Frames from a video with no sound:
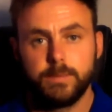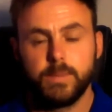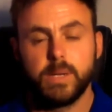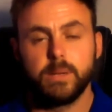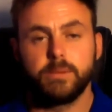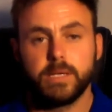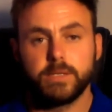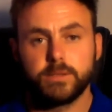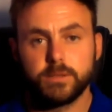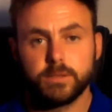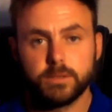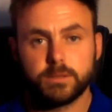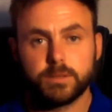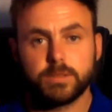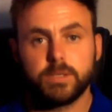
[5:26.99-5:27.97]
maybe that's when
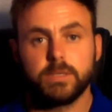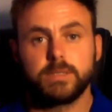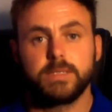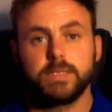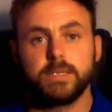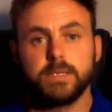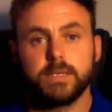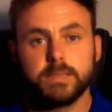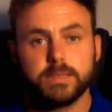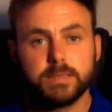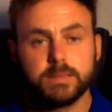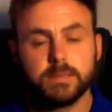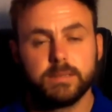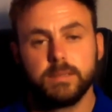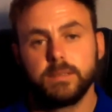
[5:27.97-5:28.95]
you'll start seeing us
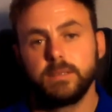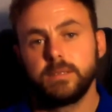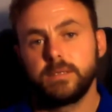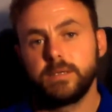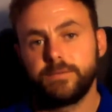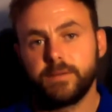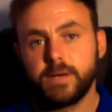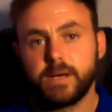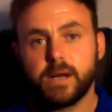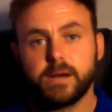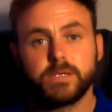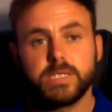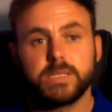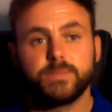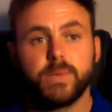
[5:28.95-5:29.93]
in different
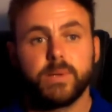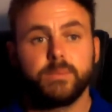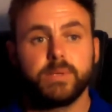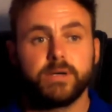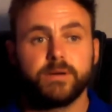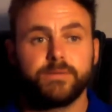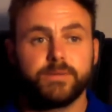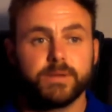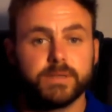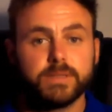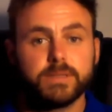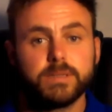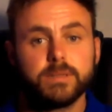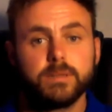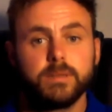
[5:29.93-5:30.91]
countries, maybe different
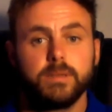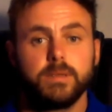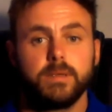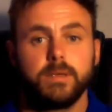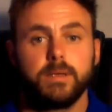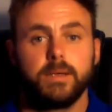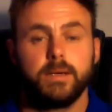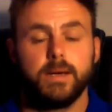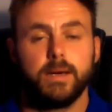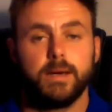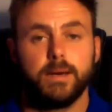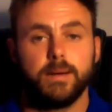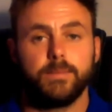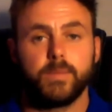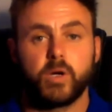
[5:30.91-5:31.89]

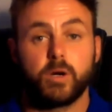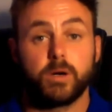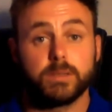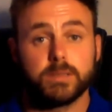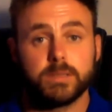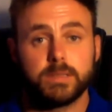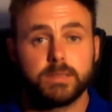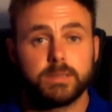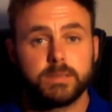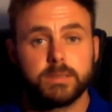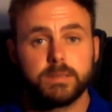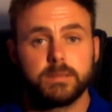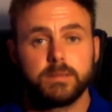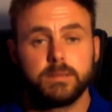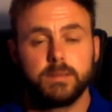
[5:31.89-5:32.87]

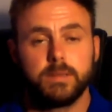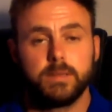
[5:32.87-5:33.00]
continents.